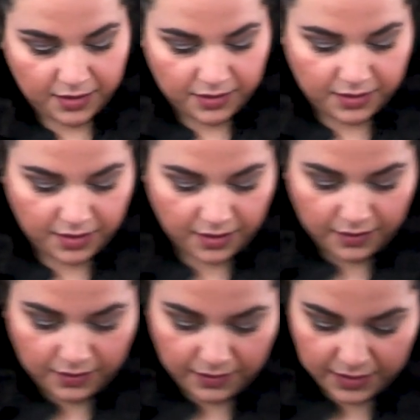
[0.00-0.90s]

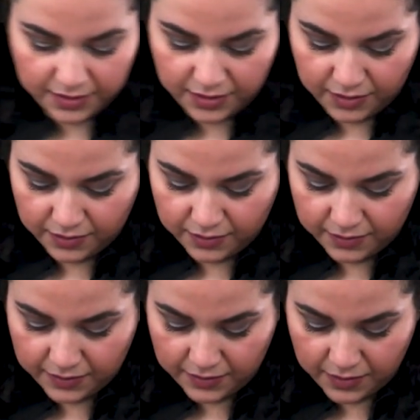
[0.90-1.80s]
So 1, 2,
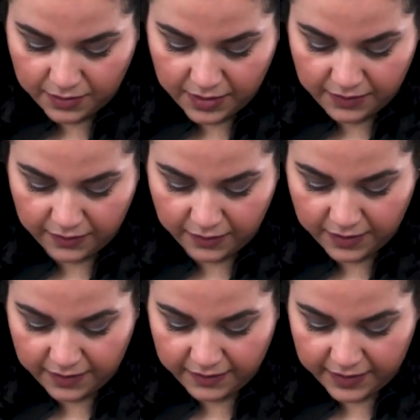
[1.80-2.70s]
3,
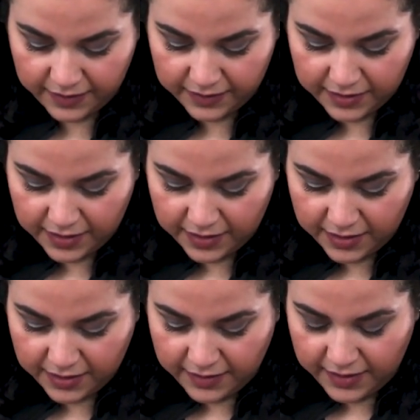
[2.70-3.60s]
4,
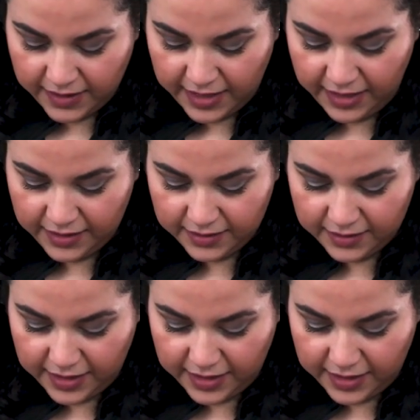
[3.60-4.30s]
8,